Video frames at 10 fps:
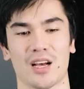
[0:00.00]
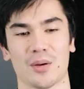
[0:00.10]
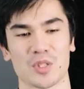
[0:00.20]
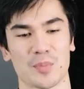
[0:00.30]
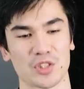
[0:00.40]

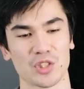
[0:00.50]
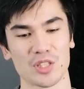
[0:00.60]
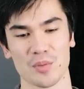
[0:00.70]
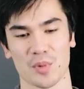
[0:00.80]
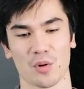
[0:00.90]
Especially
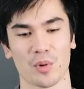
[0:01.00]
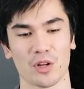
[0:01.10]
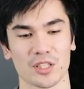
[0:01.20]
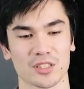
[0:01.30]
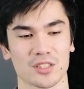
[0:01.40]
deep
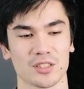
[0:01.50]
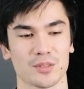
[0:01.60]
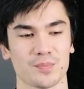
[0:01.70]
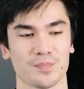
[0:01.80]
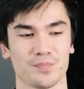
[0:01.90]

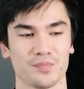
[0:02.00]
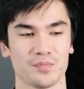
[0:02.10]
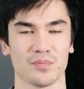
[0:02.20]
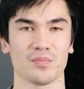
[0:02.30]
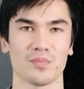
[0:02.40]
parabolics,
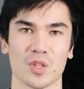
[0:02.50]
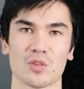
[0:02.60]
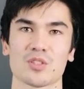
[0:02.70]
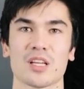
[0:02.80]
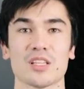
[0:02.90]

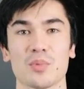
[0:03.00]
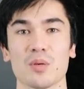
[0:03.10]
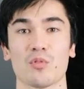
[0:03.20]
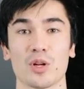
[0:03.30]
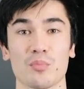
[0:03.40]
those tend to be
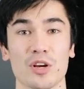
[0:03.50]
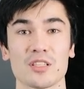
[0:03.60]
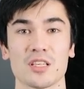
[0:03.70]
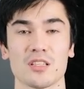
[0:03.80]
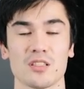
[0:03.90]
pretty
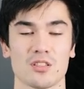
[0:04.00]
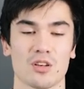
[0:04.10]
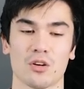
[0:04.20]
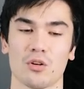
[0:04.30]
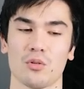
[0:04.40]
pricey,
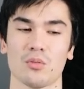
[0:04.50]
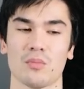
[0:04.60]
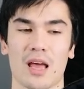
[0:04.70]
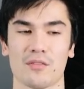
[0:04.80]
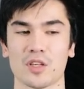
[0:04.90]
so
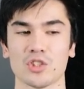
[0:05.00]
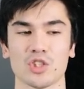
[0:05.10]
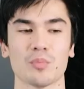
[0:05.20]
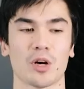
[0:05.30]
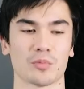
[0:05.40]
having a
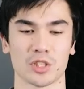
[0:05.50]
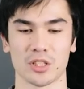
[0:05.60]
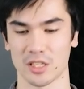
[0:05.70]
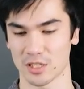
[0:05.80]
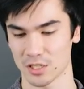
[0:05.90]
cheap option
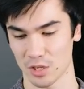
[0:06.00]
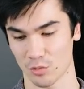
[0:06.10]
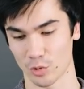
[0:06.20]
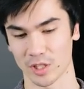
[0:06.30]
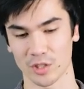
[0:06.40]
is
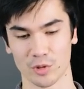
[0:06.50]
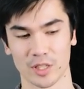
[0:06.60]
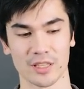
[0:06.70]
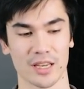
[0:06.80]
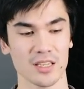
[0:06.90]
really,
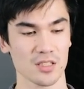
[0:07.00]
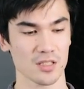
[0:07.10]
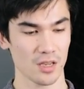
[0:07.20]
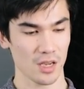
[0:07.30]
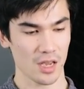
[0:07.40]
really
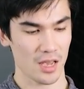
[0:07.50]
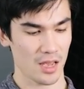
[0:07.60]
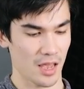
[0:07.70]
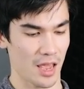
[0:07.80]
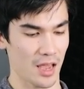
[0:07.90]
nice.
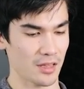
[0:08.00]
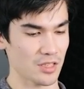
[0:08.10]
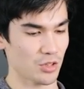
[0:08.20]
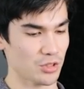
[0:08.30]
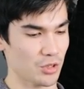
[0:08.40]
And
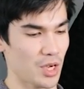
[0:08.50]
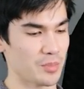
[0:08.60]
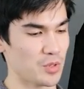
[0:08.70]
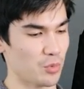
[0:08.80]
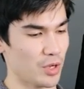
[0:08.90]
this also
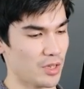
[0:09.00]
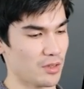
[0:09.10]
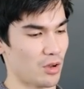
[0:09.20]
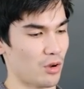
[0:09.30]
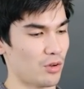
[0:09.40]
comes
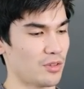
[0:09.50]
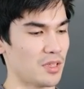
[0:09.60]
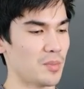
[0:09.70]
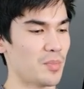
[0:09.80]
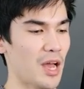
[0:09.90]
with all
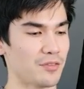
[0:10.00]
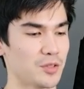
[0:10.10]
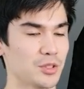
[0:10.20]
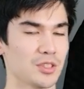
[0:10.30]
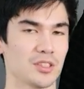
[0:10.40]
the
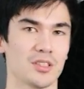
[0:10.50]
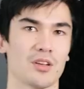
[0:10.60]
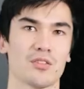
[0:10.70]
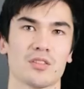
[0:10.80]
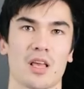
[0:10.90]
baffles.
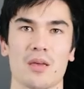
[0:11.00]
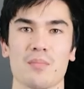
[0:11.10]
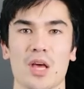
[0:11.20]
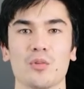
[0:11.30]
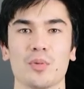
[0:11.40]
There's a
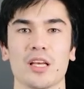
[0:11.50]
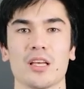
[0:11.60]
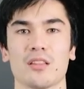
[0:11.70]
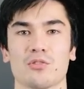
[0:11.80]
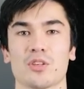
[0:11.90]
metal
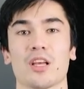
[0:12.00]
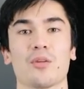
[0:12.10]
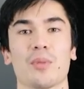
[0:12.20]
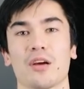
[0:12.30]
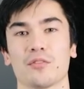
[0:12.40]
plate, there's an inner
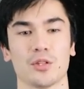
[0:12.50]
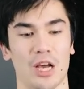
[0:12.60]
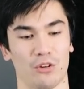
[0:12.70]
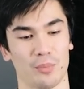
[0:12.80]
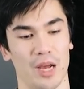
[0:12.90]
baffle,
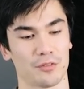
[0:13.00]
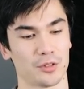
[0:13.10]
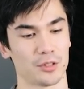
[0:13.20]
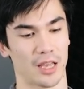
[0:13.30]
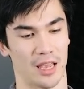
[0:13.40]
outer
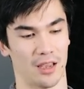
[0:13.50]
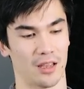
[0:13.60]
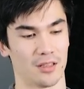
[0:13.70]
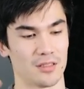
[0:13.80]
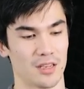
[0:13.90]
baffle,
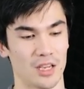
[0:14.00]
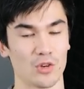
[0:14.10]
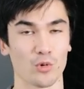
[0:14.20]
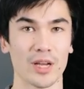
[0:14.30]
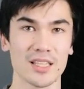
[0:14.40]
and a
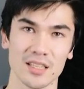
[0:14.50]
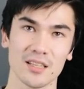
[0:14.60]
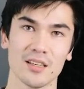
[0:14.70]
grid.